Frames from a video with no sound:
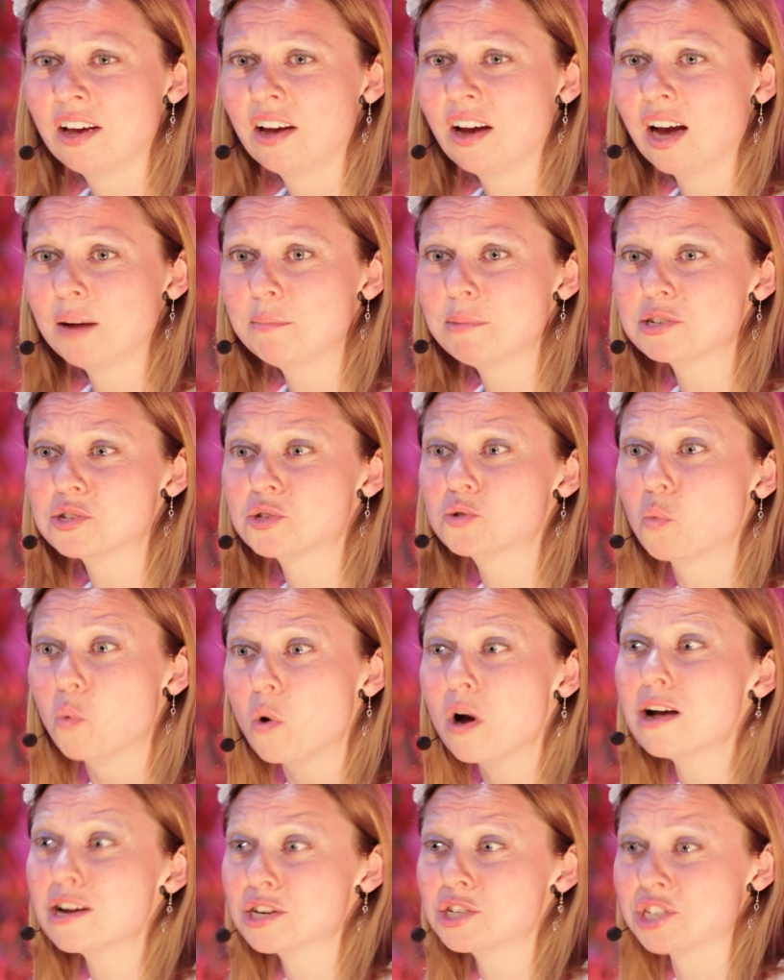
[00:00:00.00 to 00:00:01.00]
I must
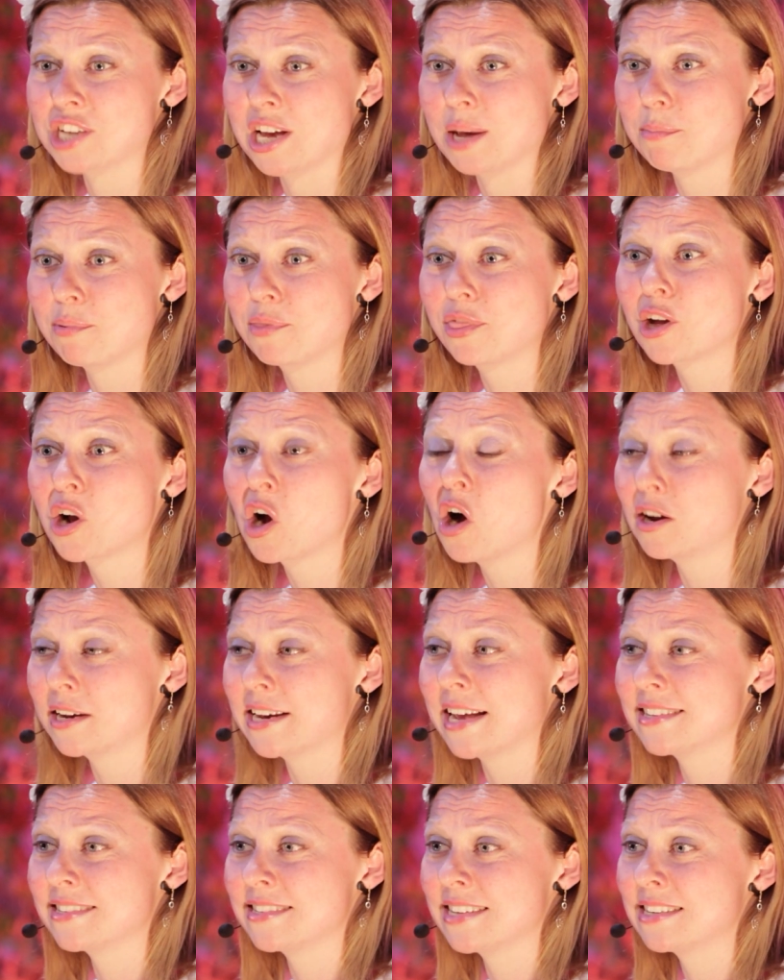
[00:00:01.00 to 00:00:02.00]
worship the
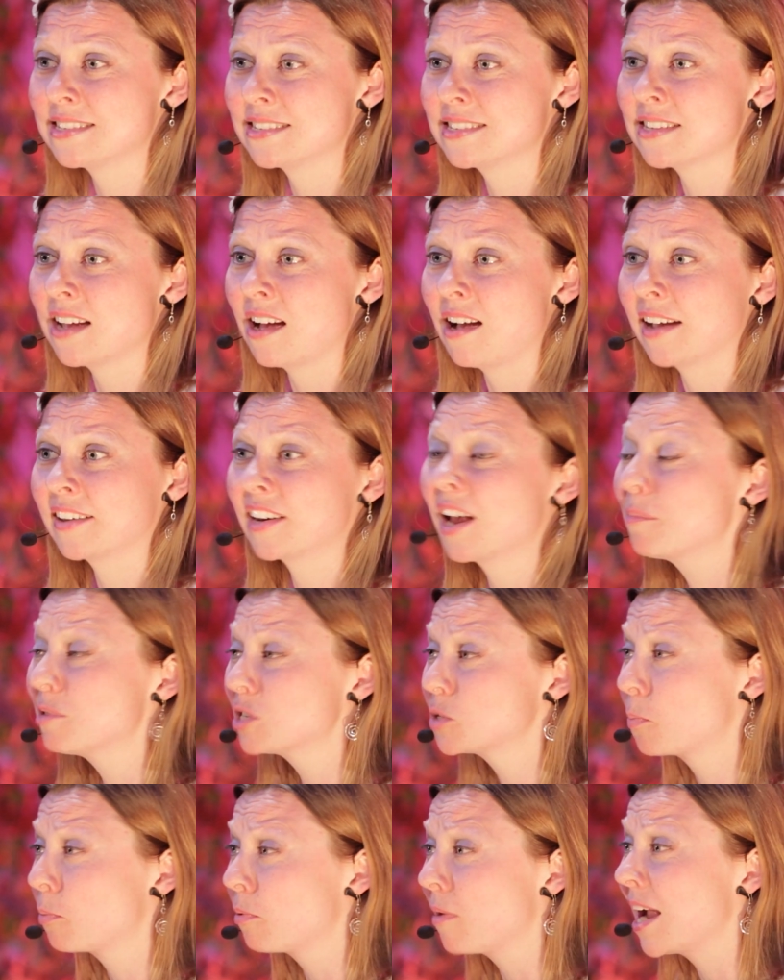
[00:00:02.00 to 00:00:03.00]
goddess inside. I
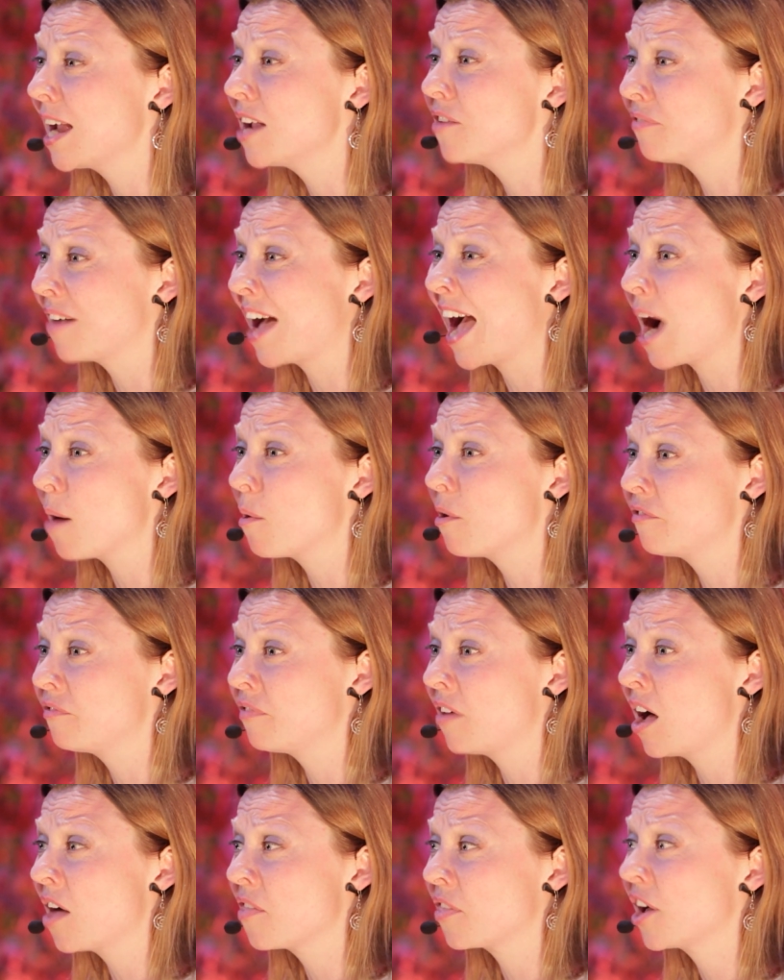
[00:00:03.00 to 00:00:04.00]
must pray for our
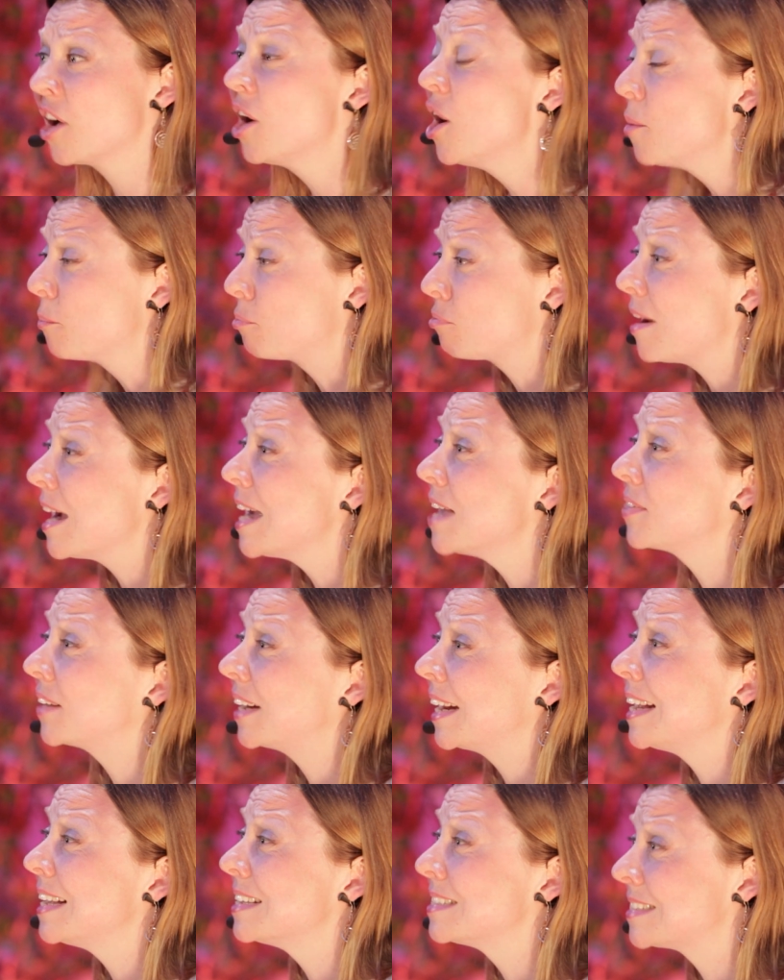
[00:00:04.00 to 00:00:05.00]
father, pray that
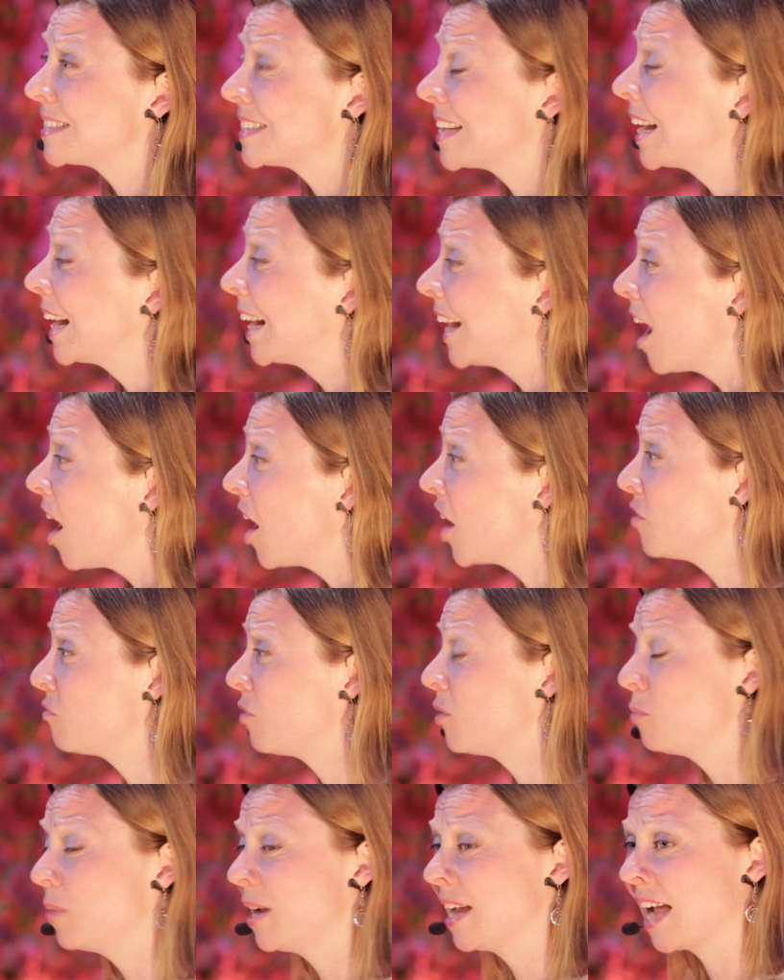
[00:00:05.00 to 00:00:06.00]
he is still alive
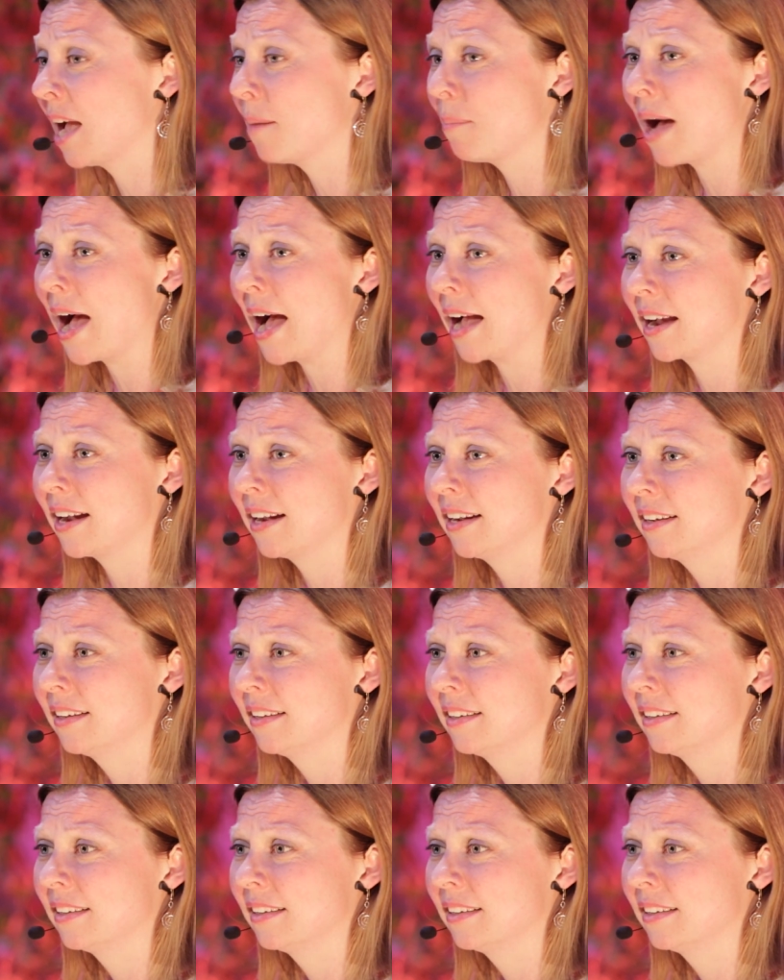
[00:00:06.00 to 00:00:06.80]
when we get back."